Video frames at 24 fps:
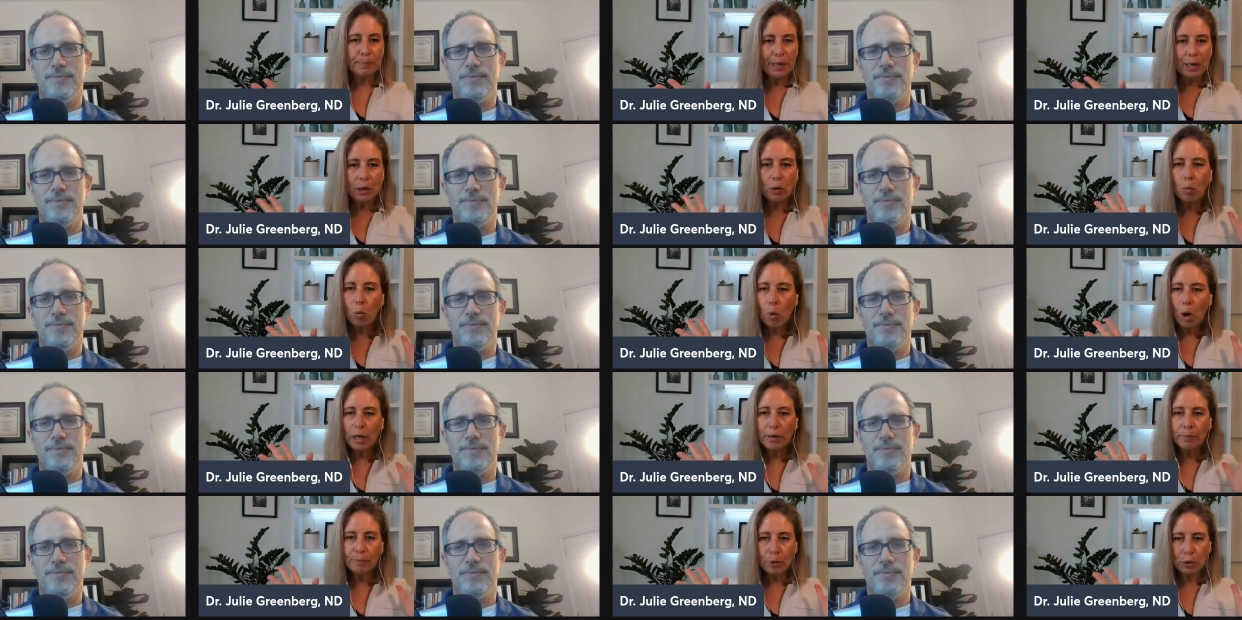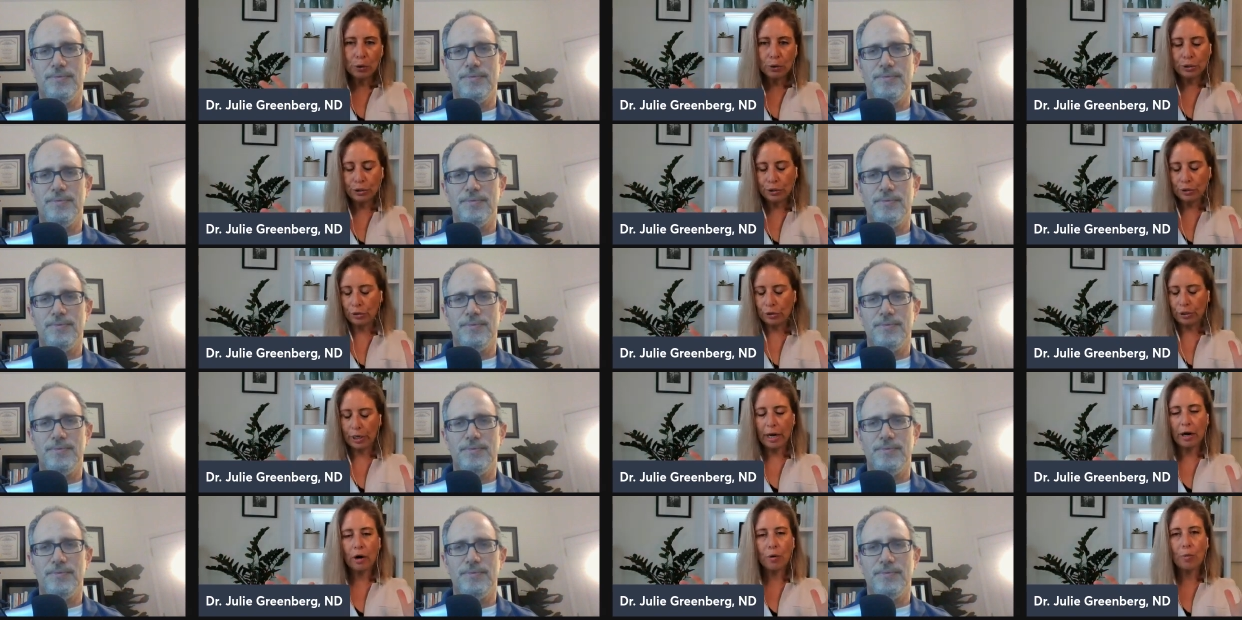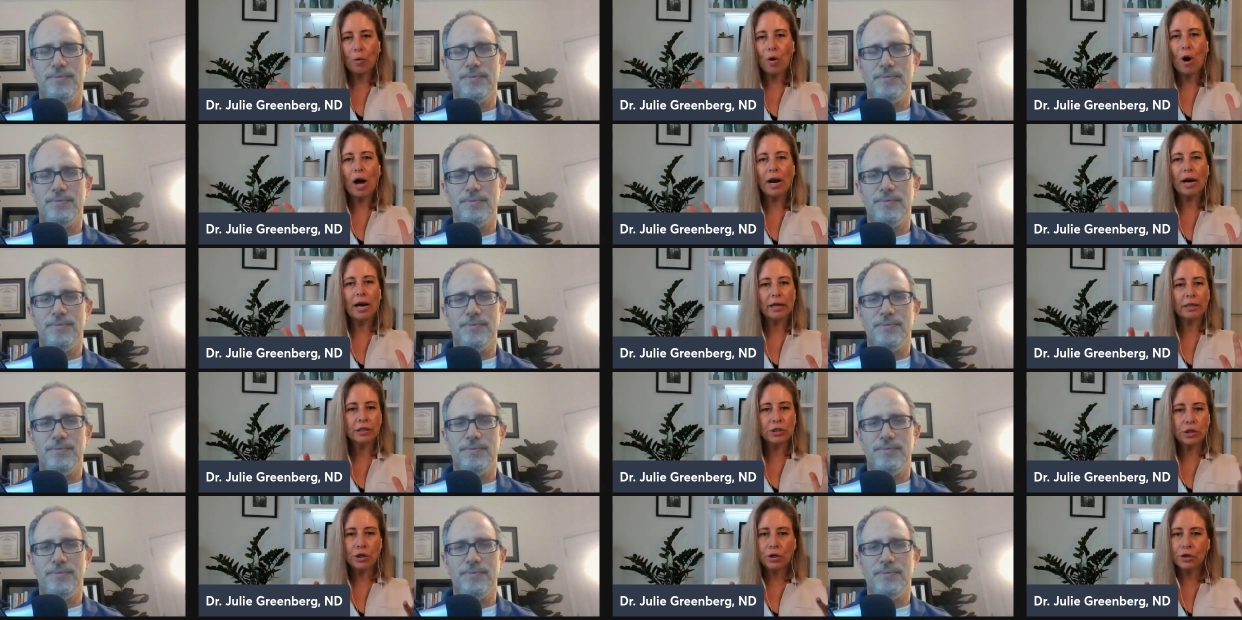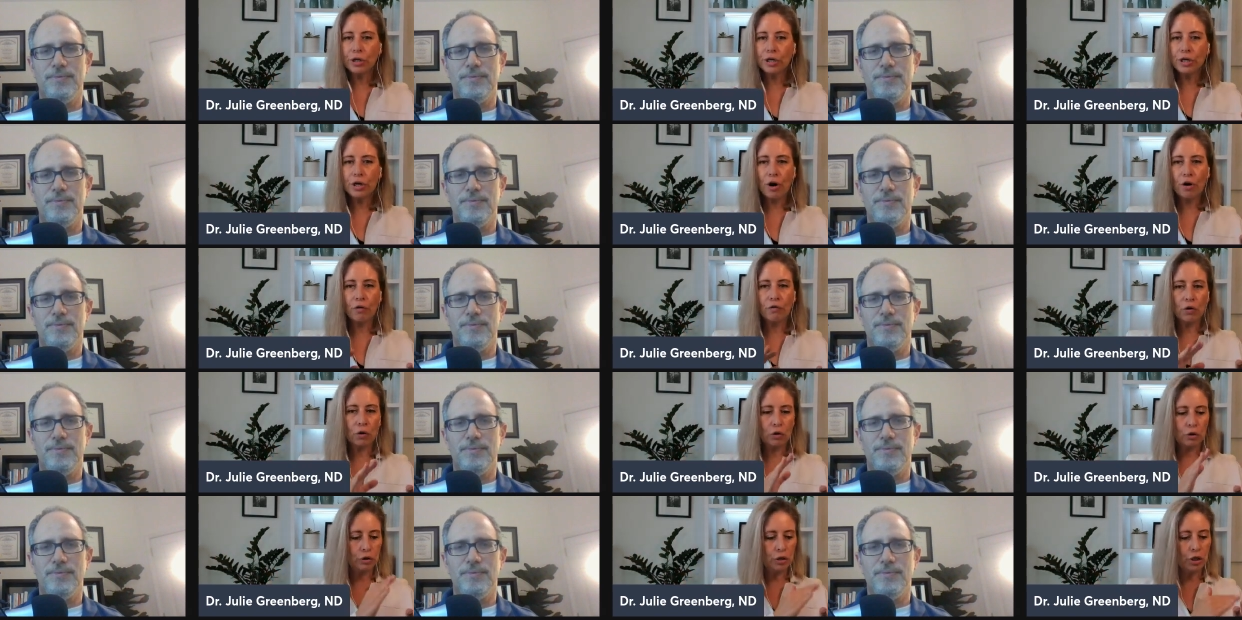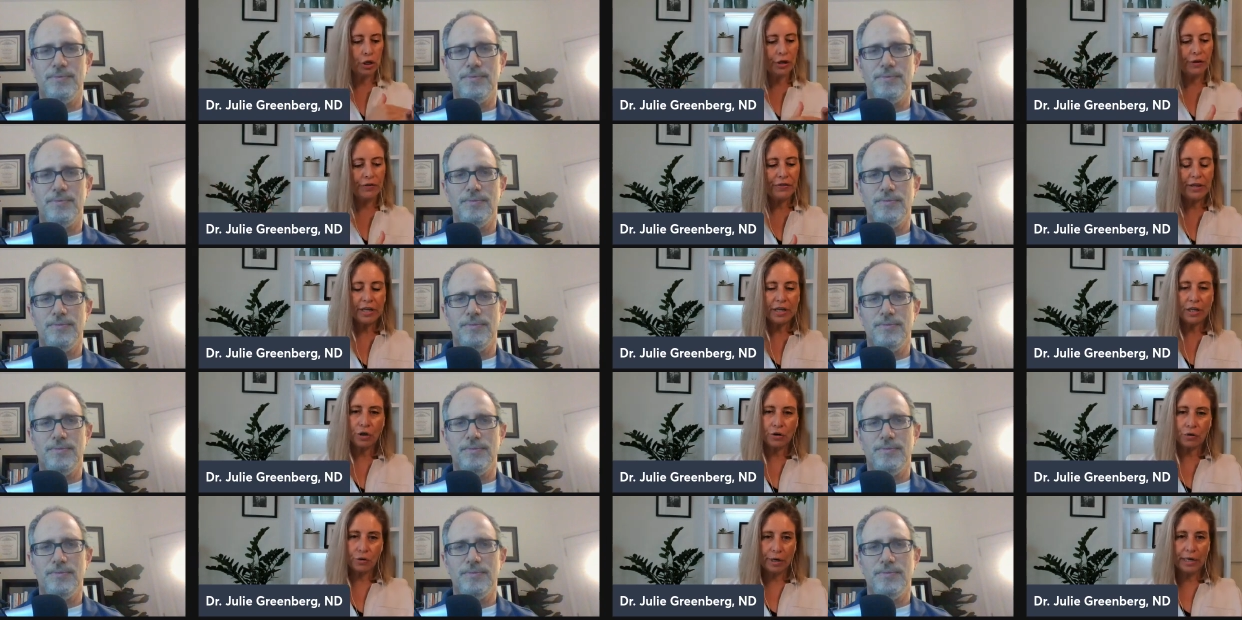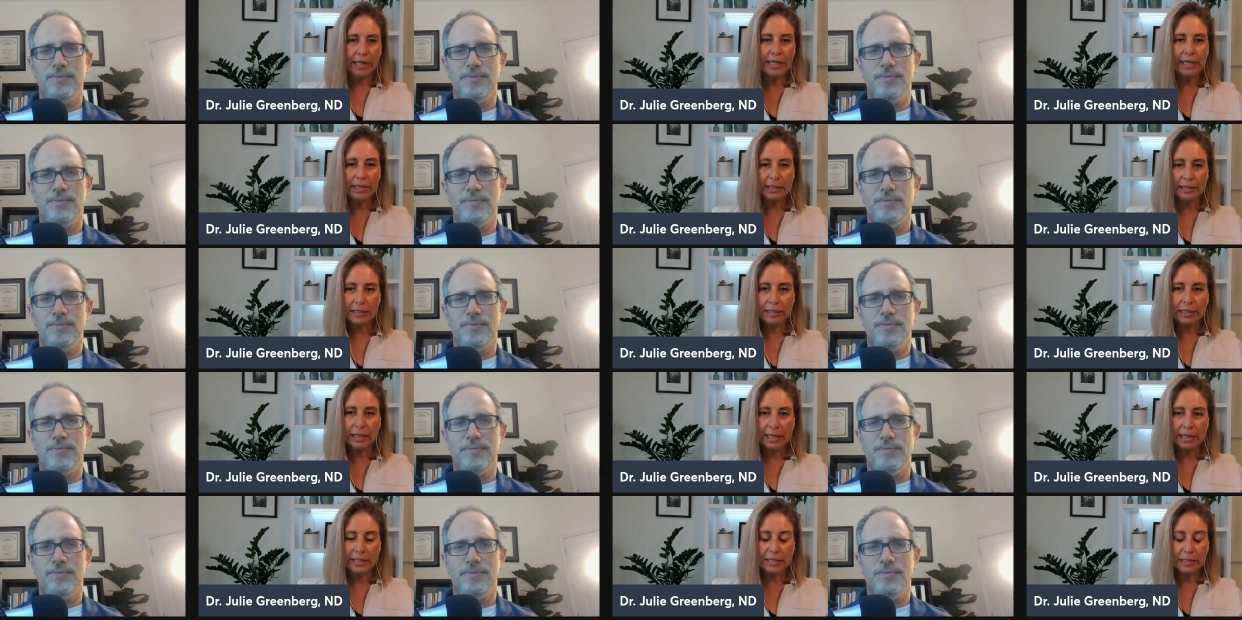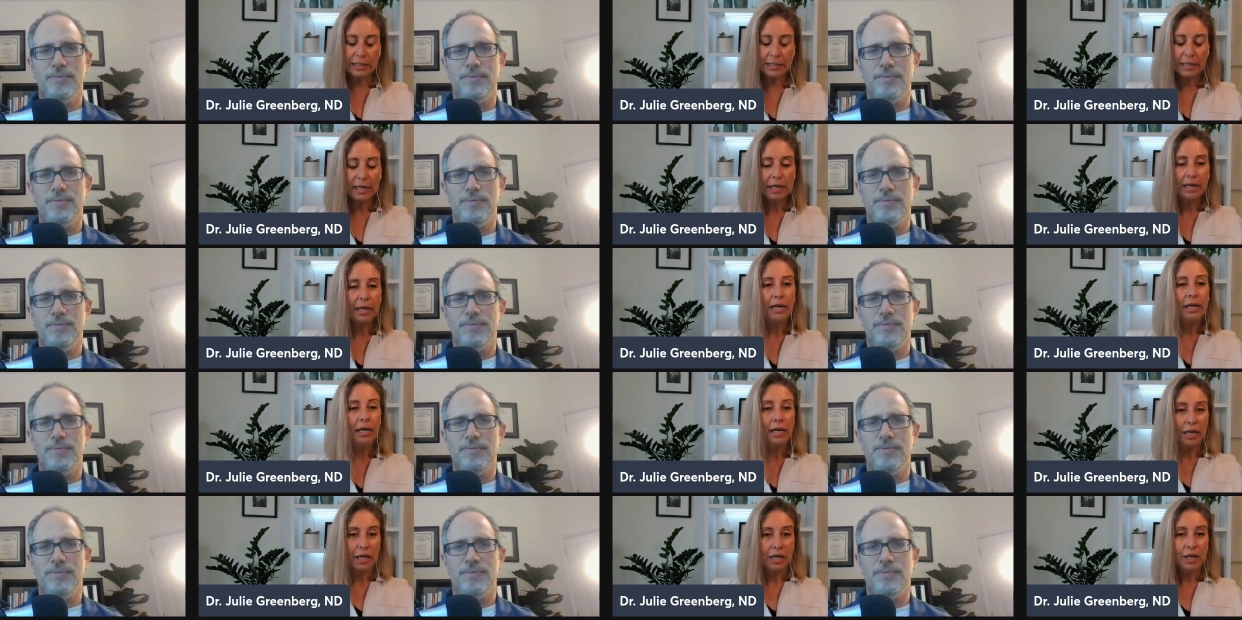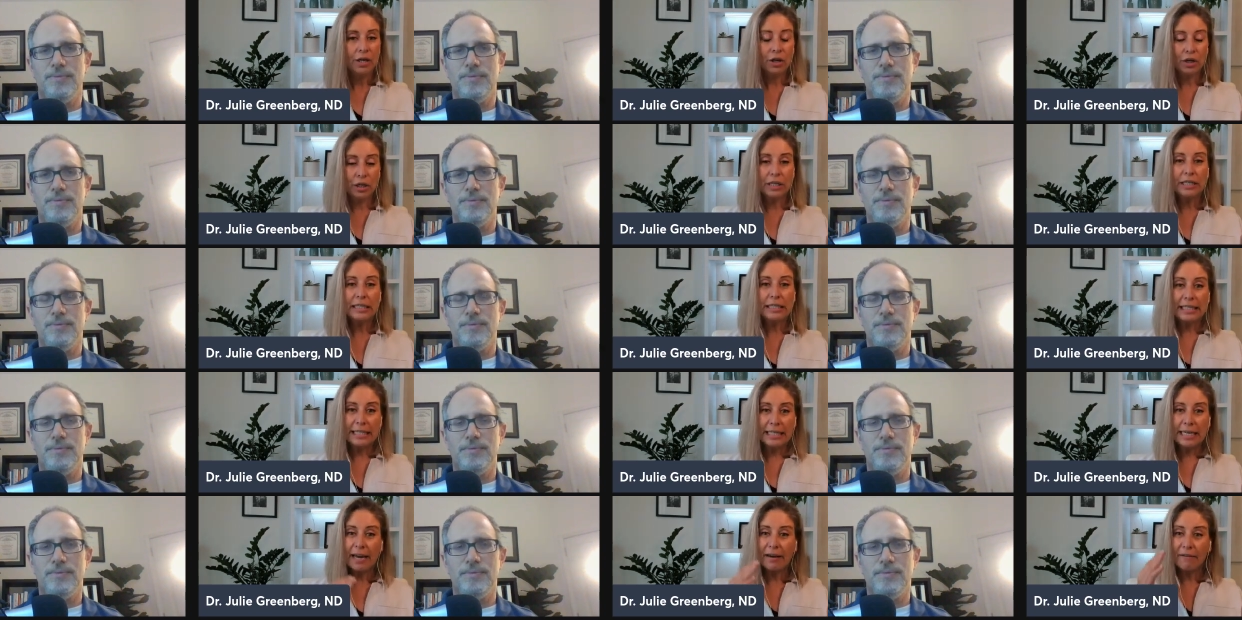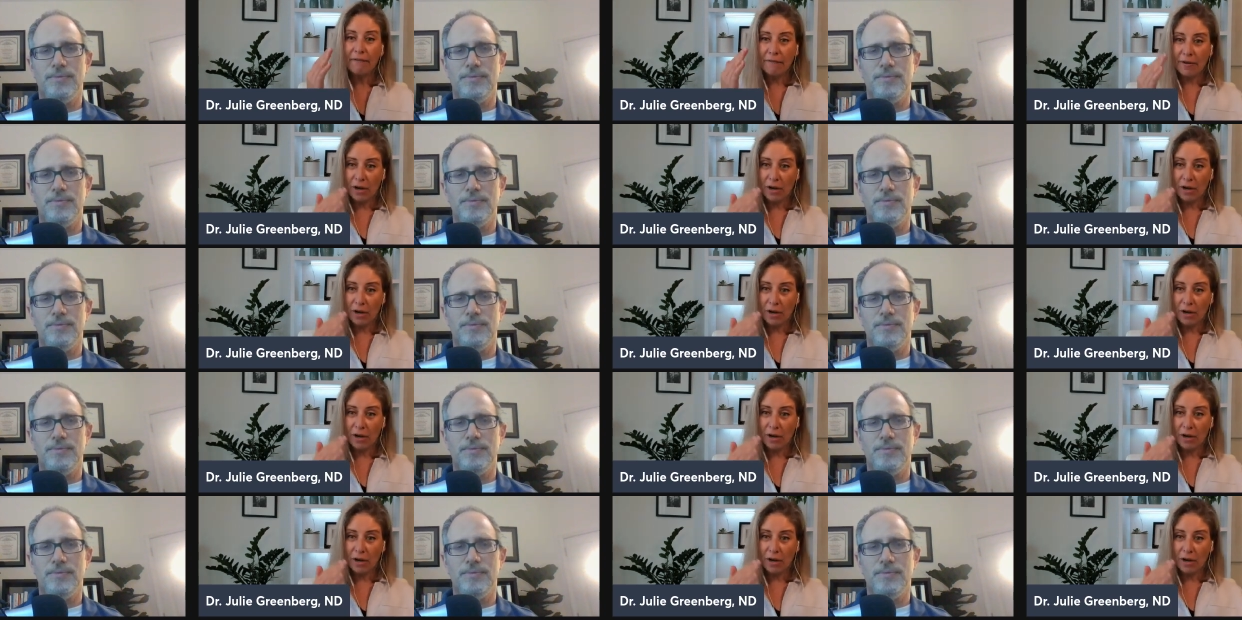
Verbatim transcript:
Speaker 1: pick one personal care product, turn it over, look at the ingredients list, you're going to see a